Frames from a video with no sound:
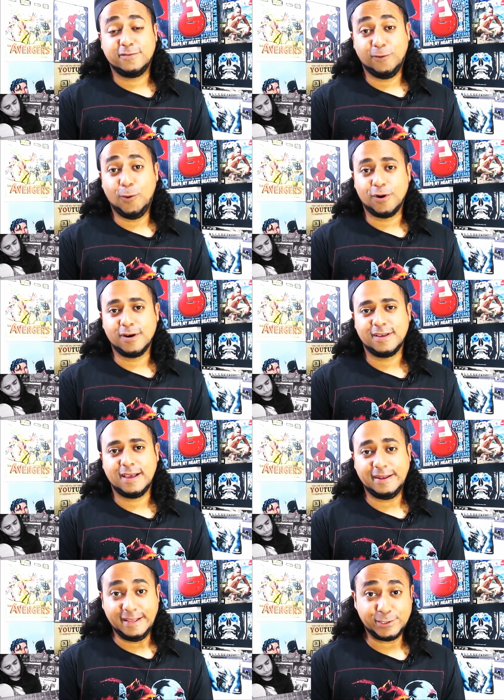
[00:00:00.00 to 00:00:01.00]
therefore,
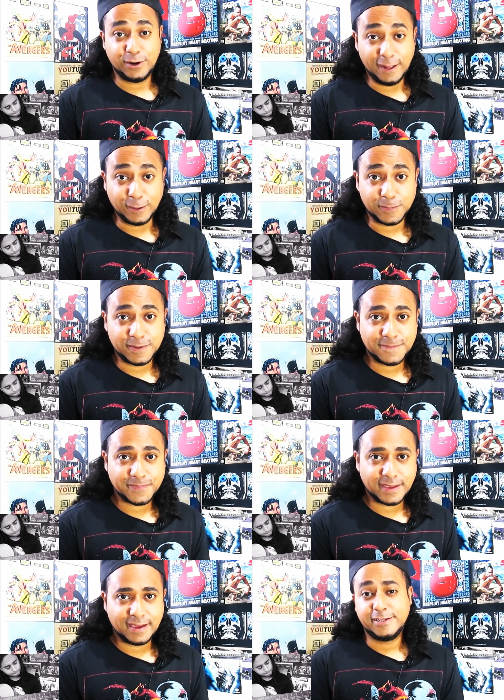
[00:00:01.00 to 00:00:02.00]
I need your help.
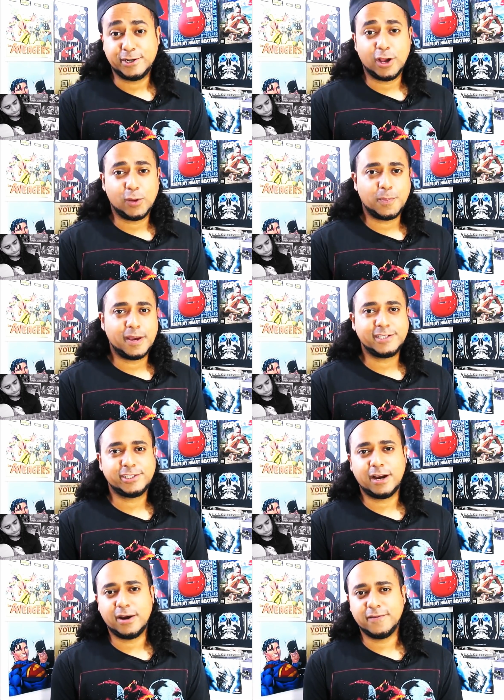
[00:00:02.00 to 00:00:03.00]
I need your help
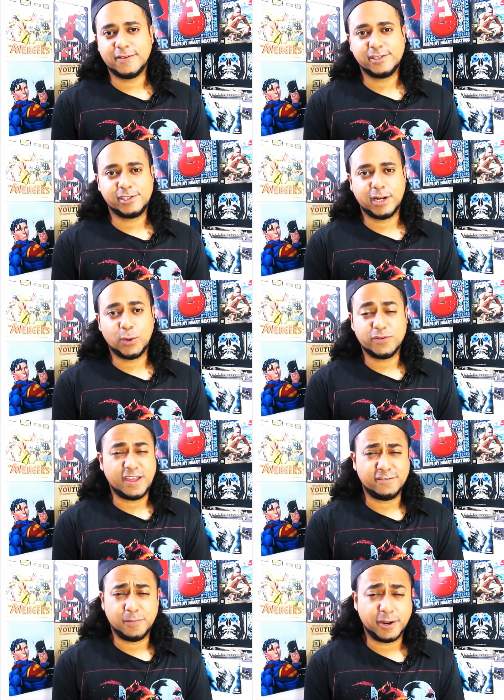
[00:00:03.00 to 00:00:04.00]
by sharing this channel
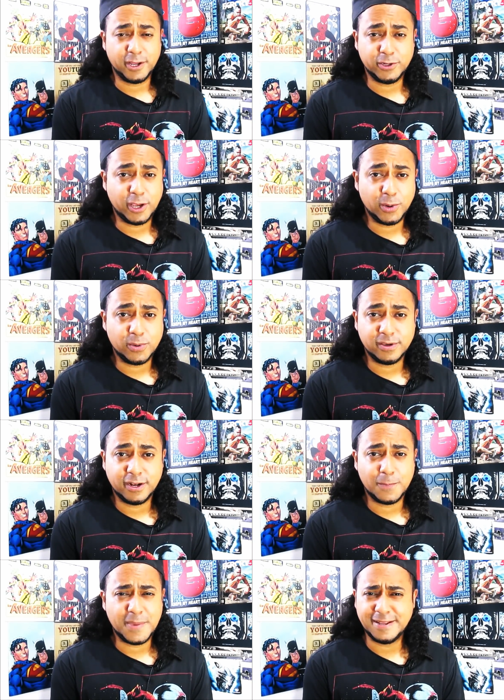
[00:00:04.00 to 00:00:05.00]
with everybody you know
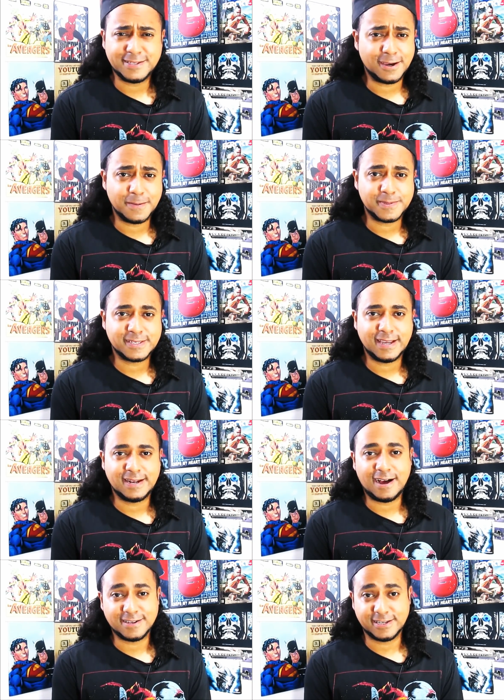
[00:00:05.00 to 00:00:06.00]
many times
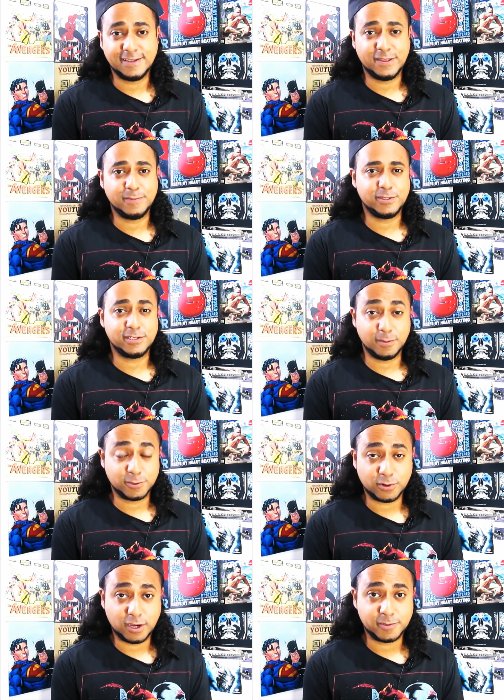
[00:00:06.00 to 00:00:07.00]
and asking them to
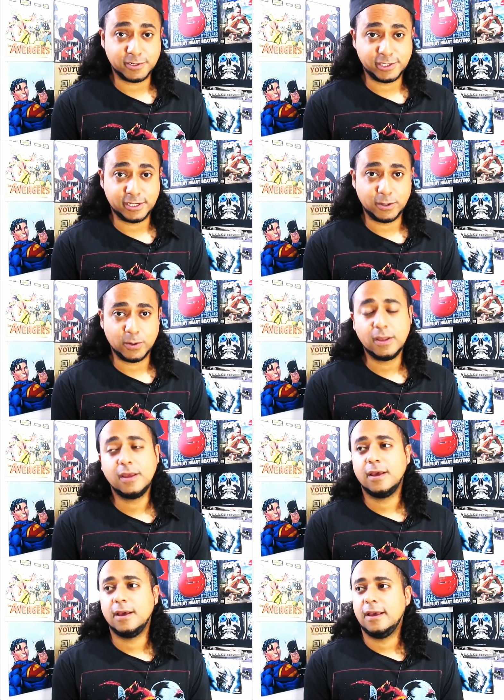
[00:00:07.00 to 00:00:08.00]
subscribe to the channel.
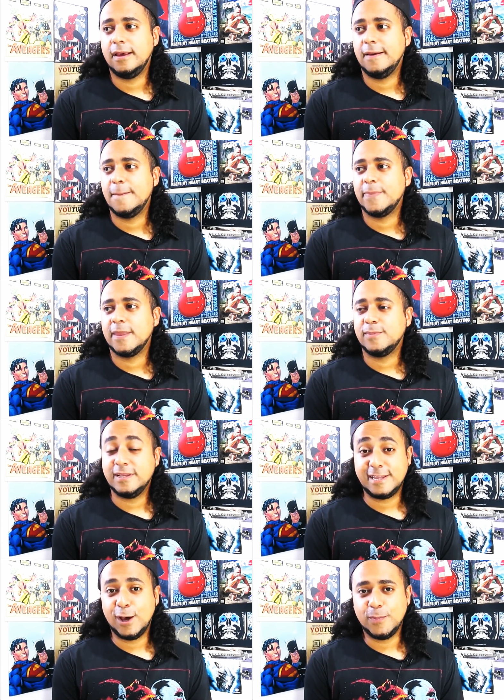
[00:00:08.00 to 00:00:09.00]

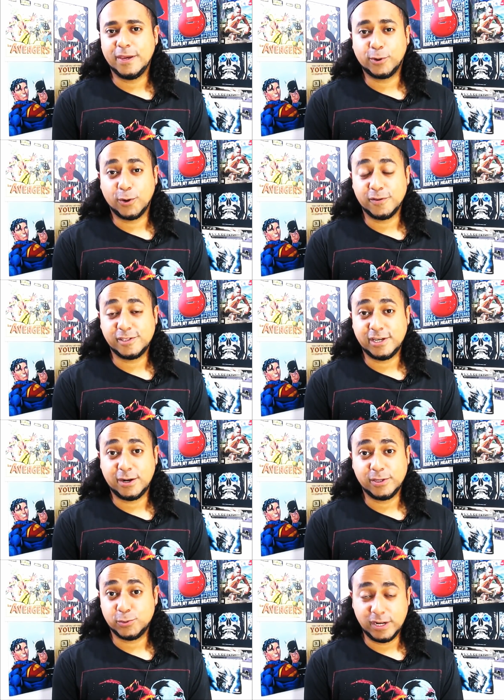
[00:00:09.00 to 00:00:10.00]
Please help me grow this
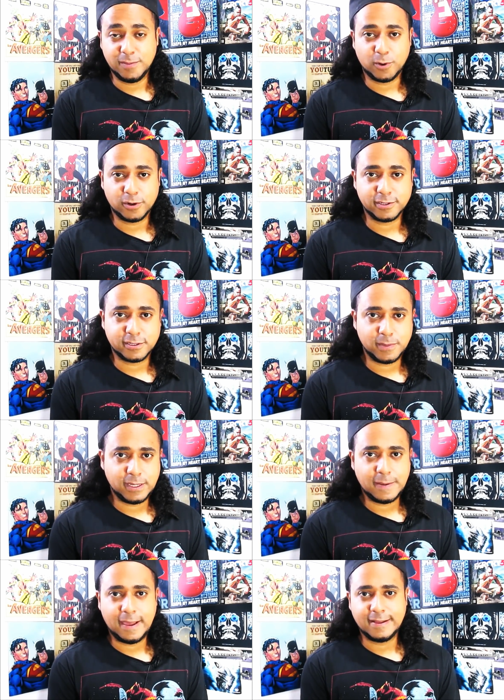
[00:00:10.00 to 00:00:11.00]
channel. It's really important to
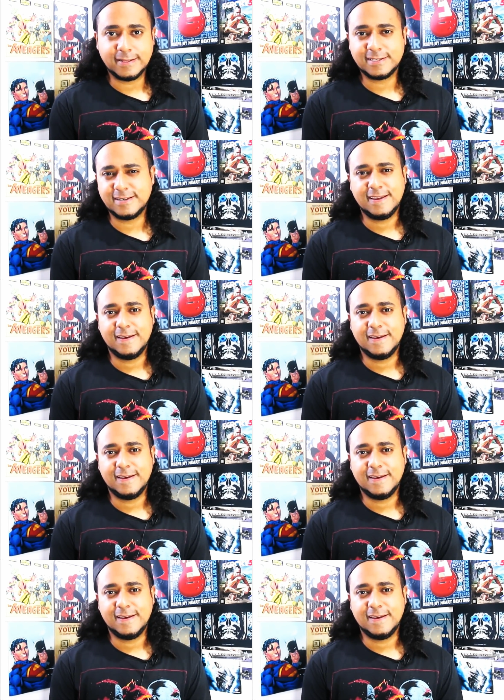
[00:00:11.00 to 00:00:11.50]
me. And